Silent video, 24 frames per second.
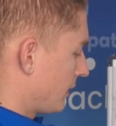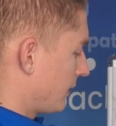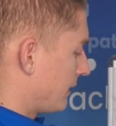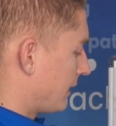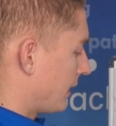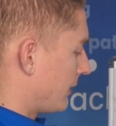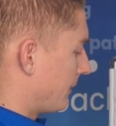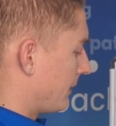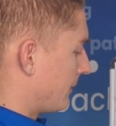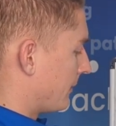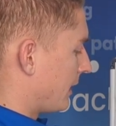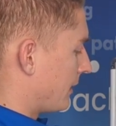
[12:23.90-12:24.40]

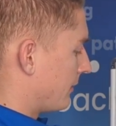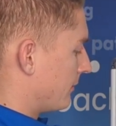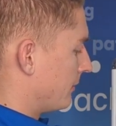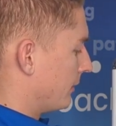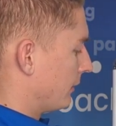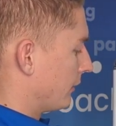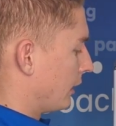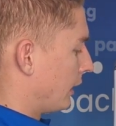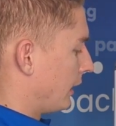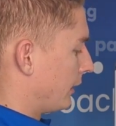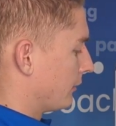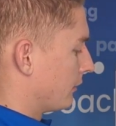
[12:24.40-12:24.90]
That'll be maybe
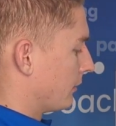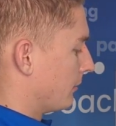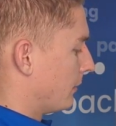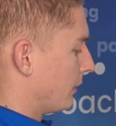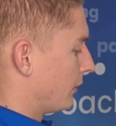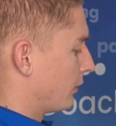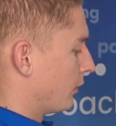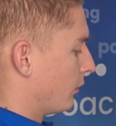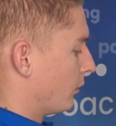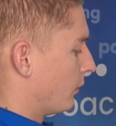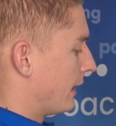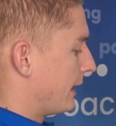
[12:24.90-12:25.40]
like
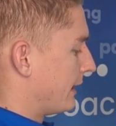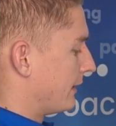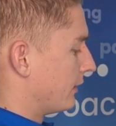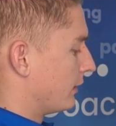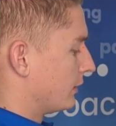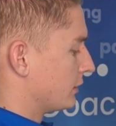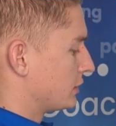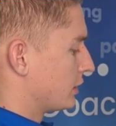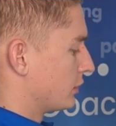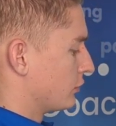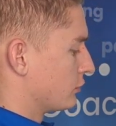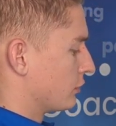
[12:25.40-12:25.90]
the way
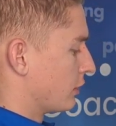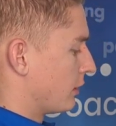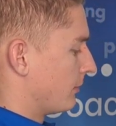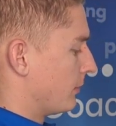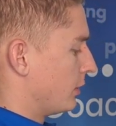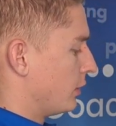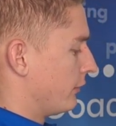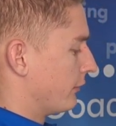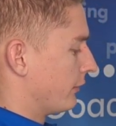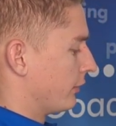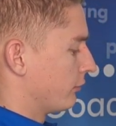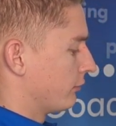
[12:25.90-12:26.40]
that children are
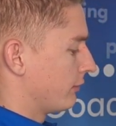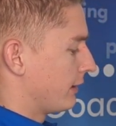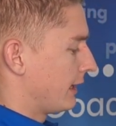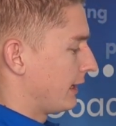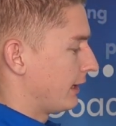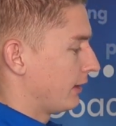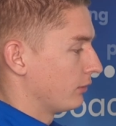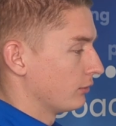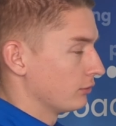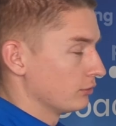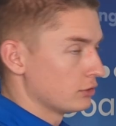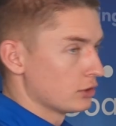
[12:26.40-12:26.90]
moving
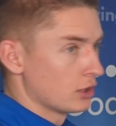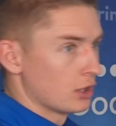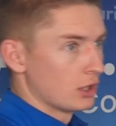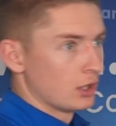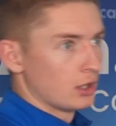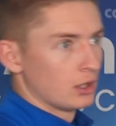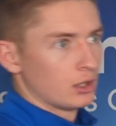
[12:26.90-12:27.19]
around